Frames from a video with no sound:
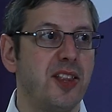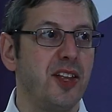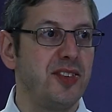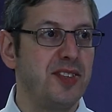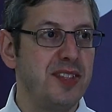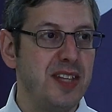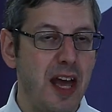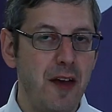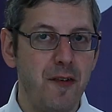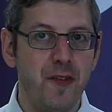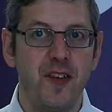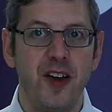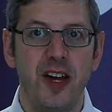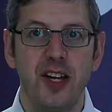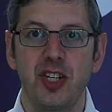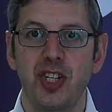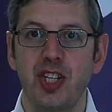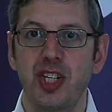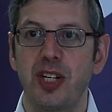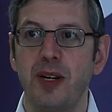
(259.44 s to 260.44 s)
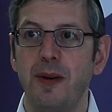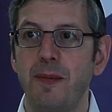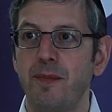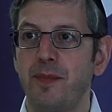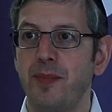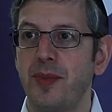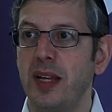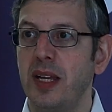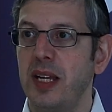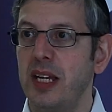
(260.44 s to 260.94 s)
The nefesh
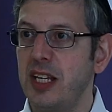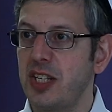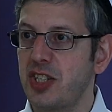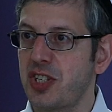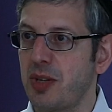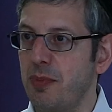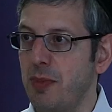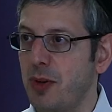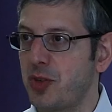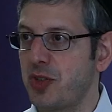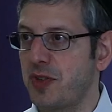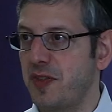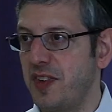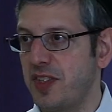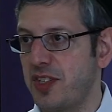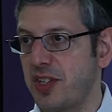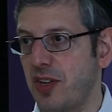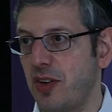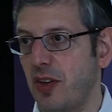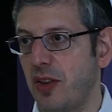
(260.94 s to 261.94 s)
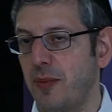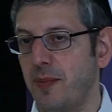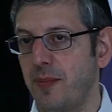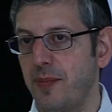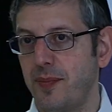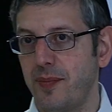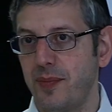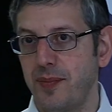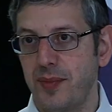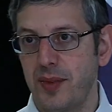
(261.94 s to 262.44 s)
is the most physical.
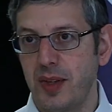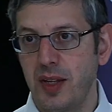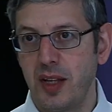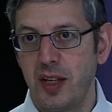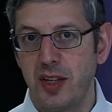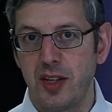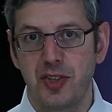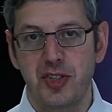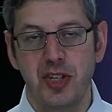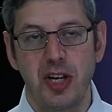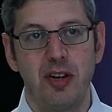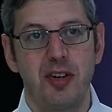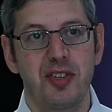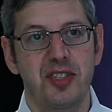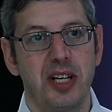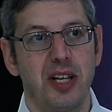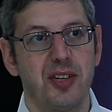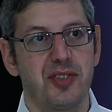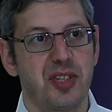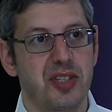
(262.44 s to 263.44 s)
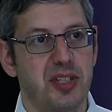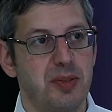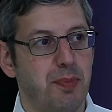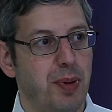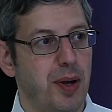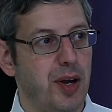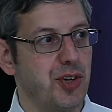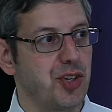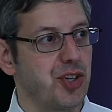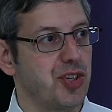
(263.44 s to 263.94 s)
The Torah tells us in
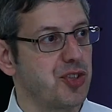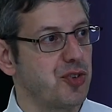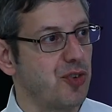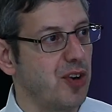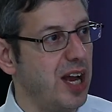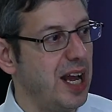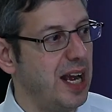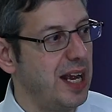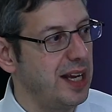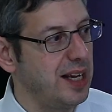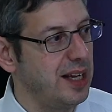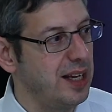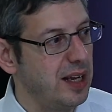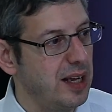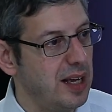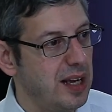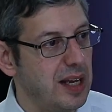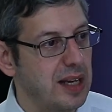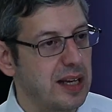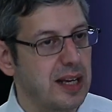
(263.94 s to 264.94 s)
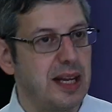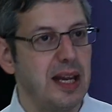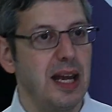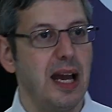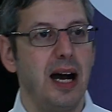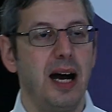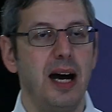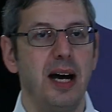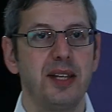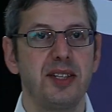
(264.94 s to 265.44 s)
Parshas Re'eh, ki
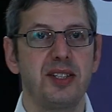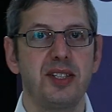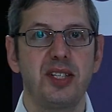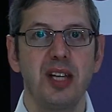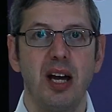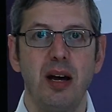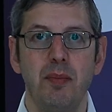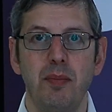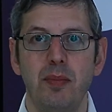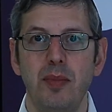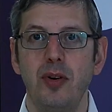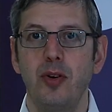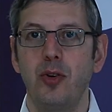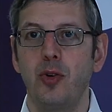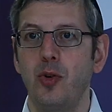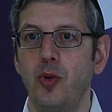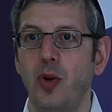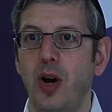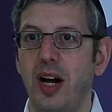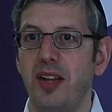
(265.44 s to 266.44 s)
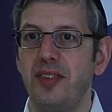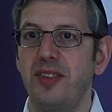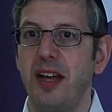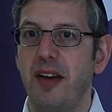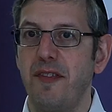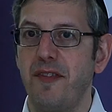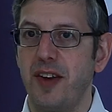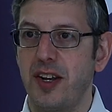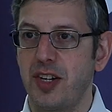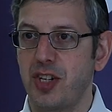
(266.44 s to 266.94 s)
hadam hu
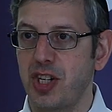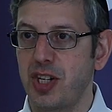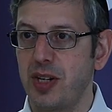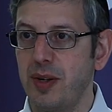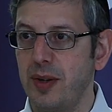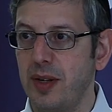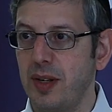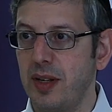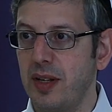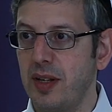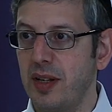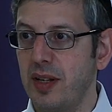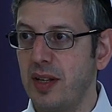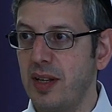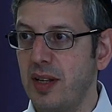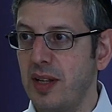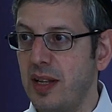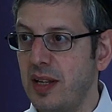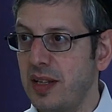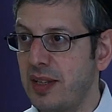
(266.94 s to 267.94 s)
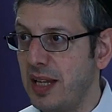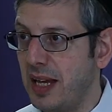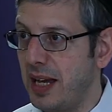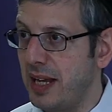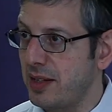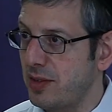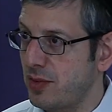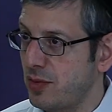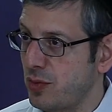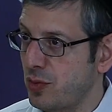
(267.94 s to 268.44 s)
hanefesh,
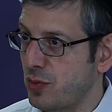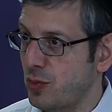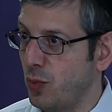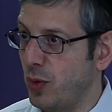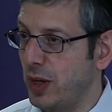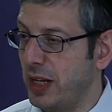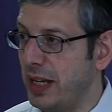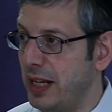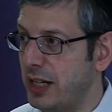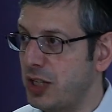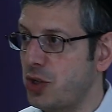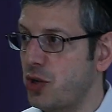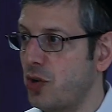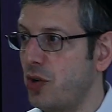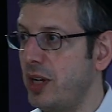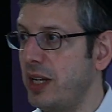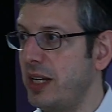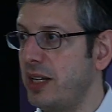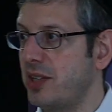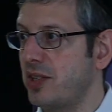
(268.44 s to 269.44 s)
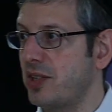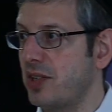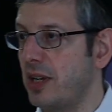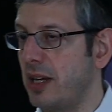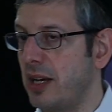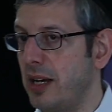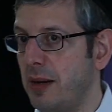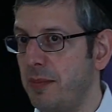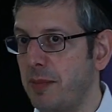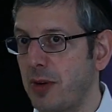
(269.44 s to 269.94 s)
that we literally
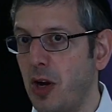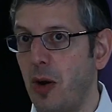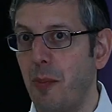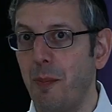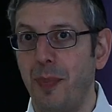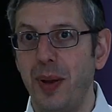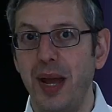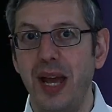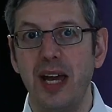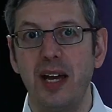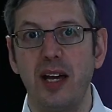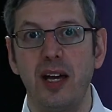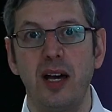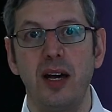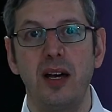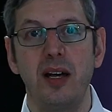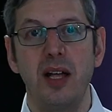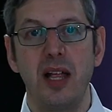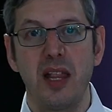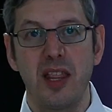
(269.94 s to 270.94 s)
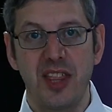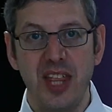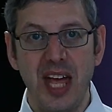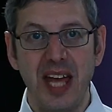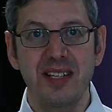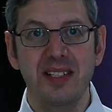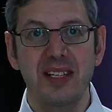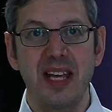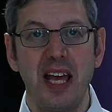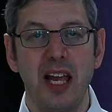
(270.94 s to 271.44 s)
compare
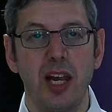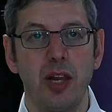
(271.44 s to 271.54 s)
that